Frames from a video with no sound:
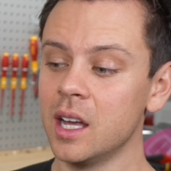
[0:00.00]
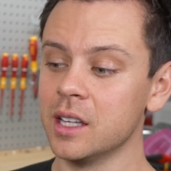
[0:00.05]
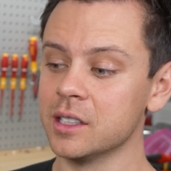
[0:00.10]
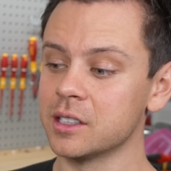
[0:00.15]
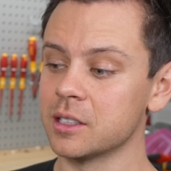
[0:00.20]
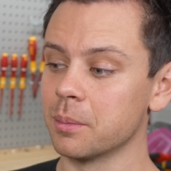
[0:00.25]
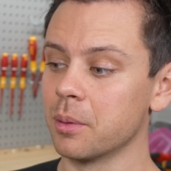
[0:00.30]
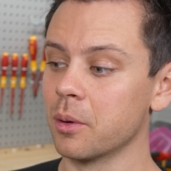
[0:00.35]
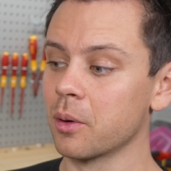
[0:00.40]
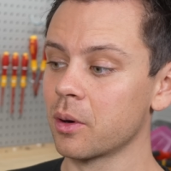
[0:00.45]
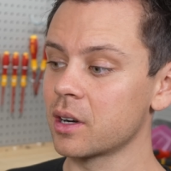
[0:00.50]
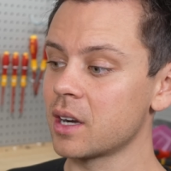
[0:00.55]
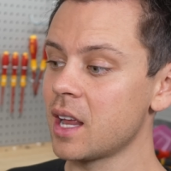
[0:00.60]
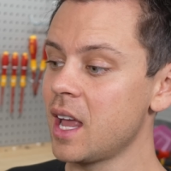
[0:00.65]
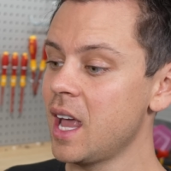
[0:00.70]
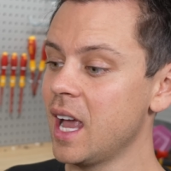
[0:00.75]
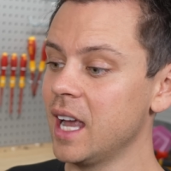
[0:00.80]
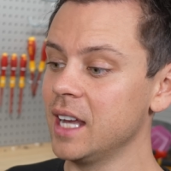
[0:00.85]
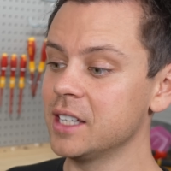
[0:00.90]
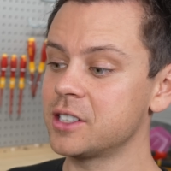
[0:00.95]
and support,
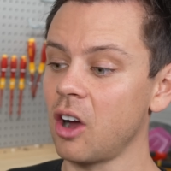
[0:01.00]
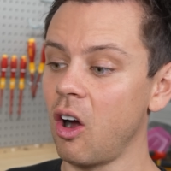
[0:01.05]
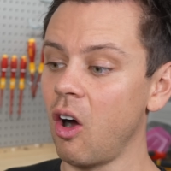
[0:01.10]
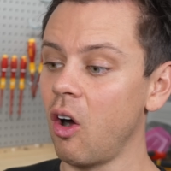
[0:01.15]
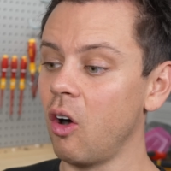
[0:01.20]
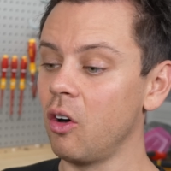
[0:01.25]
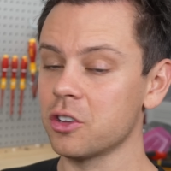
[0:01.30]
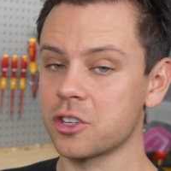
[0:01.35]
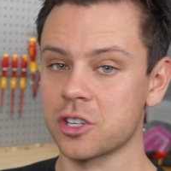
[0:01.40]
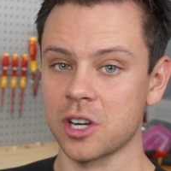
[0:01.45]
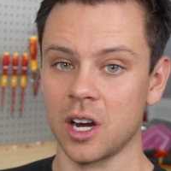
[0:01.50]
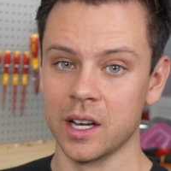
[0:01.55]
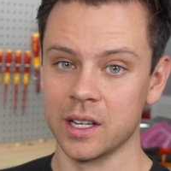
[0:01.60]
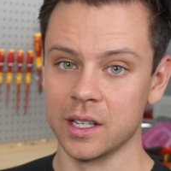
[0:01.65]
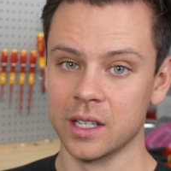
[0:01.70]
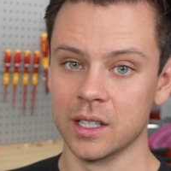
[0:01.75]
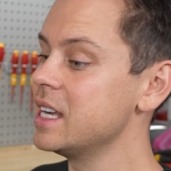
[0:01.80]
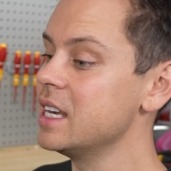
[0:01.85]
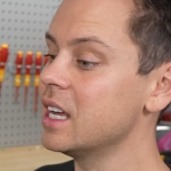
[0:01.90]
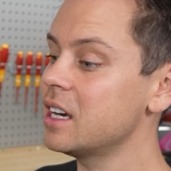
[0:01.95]
it's all
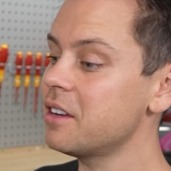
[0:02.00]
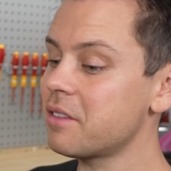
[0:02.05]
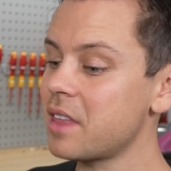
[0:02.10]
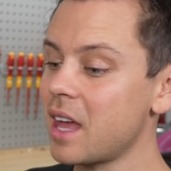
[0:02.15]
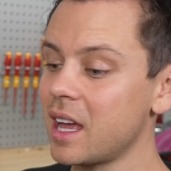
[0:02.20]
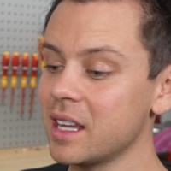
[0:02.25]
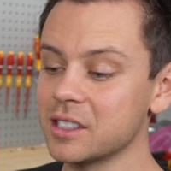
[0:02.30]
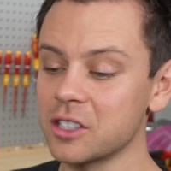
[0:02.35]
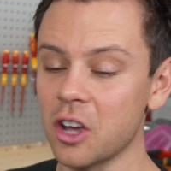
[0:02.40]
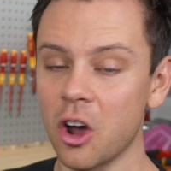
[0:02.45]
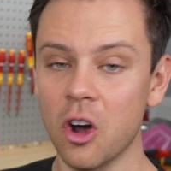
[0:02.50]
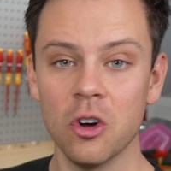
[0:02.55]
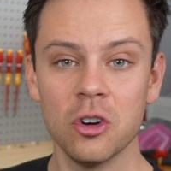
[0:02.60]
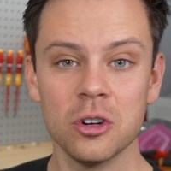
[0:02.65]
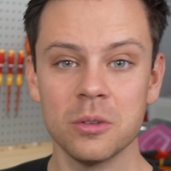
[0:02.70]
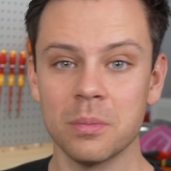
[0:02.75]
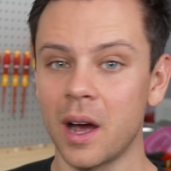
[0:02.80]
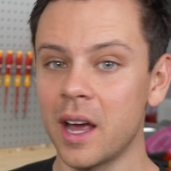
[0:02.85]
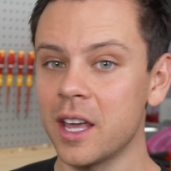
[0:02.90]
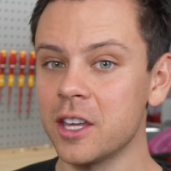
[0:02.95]
China. None of that is
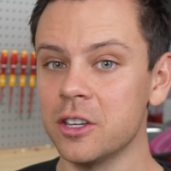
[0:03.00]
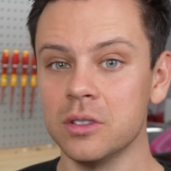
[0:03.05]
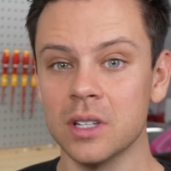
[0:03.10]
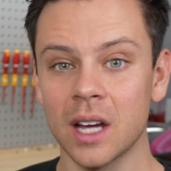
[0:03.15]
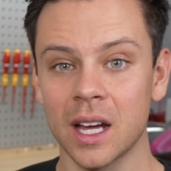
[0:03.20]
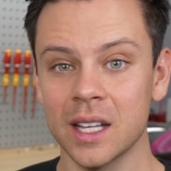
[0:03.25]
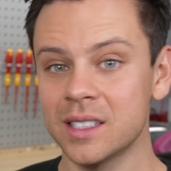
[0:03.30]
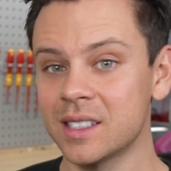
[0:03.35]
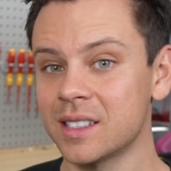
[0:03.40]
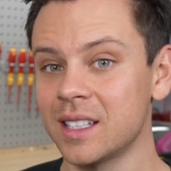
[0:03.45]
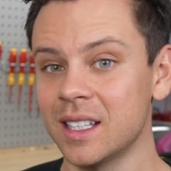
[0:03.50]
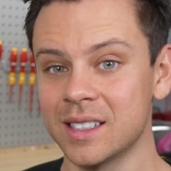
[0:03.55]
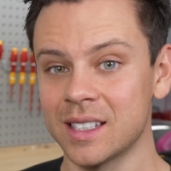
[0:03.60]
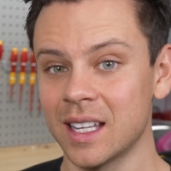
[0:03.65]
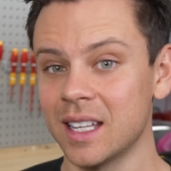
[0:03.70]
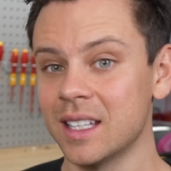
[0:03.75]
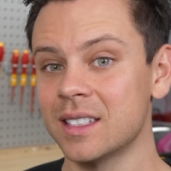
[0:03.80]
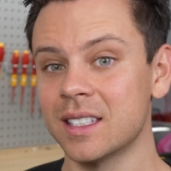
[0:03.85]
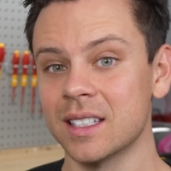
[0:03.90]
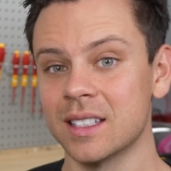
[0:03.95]
owned by a United States
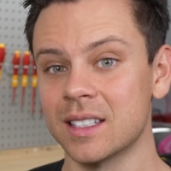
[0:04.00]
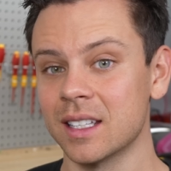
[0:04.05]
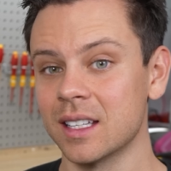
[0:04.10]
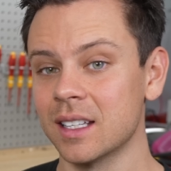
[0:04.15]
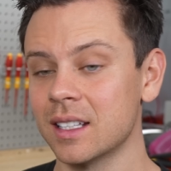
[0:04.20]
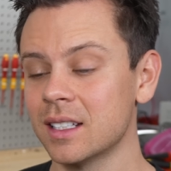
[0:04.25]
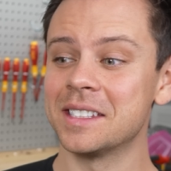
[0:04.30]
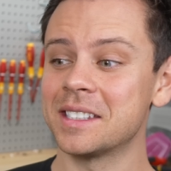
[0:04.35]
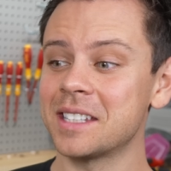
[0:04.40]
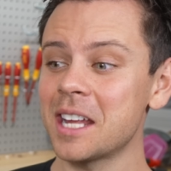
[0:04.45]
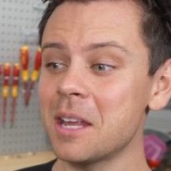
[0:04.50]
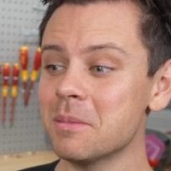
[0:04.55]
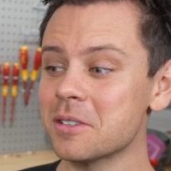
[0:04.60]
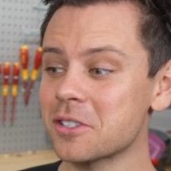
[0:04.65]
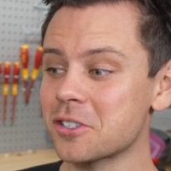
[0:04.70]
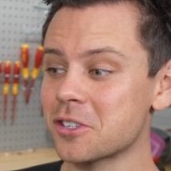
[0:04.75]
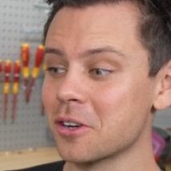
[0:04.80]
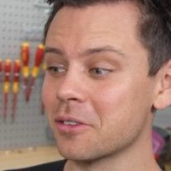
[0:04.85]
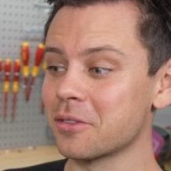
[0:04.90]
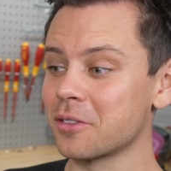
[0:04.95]
entity. And same
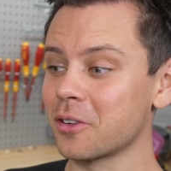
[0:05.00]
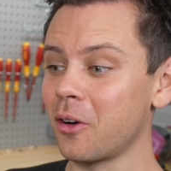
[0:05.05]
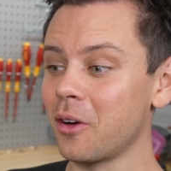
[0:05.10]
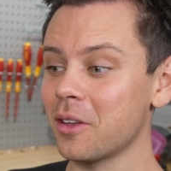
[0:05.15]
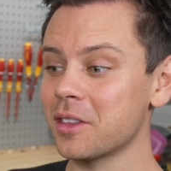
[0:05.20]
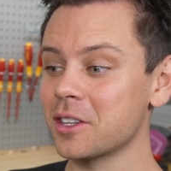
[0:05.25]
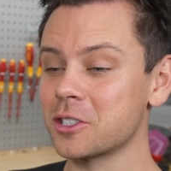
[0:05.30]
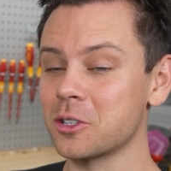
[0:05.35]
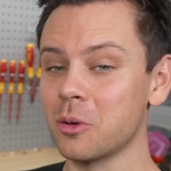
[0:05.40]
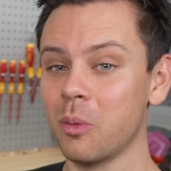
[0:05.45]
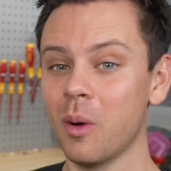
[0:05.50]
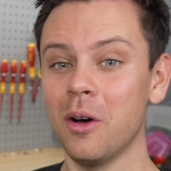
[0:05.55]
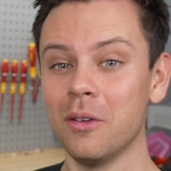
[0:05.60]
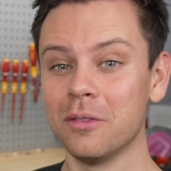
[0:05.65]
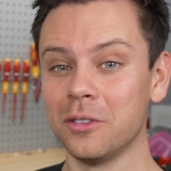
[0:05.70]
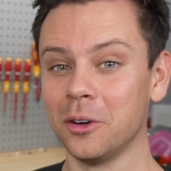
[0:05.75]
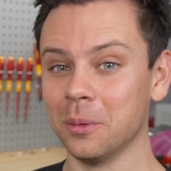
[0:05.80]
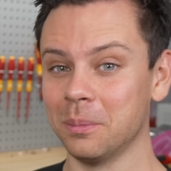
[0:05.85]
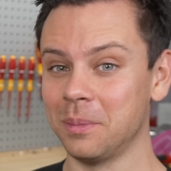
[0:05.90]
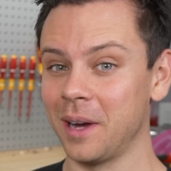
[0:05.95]
is true for all the 12
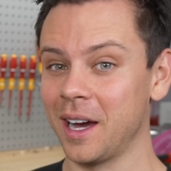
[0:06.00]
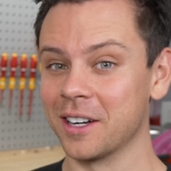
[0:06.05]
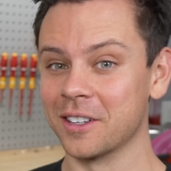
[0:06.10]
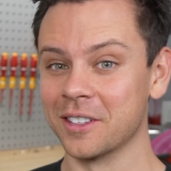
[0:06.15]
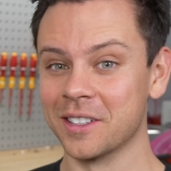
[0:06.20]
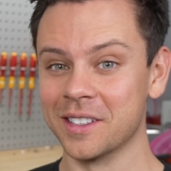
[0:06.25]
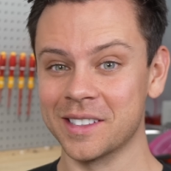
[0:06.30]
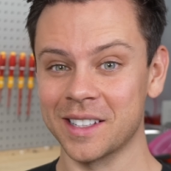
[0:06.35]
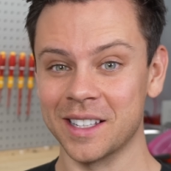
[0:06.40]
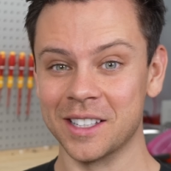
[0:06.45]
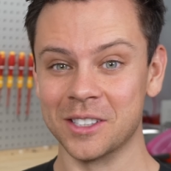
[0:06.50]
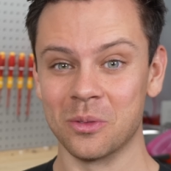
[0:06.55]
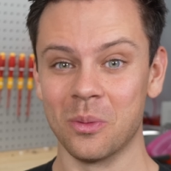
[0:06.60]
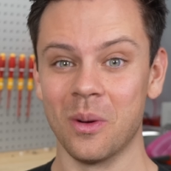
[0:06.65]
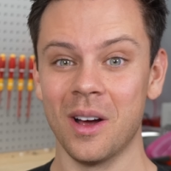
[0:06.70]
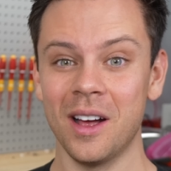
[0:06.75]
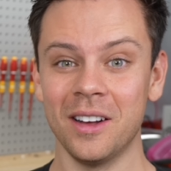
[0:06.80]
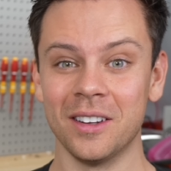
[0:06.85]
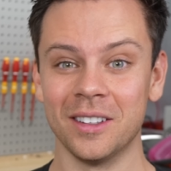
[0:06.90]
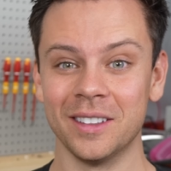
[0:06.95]
volt batteries as
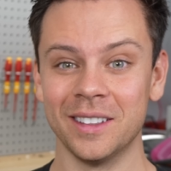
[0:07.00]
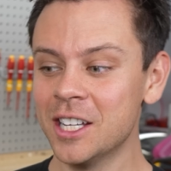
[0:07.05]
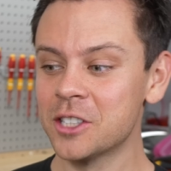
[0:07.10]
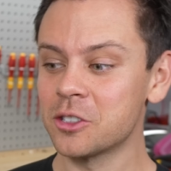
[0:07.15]
well.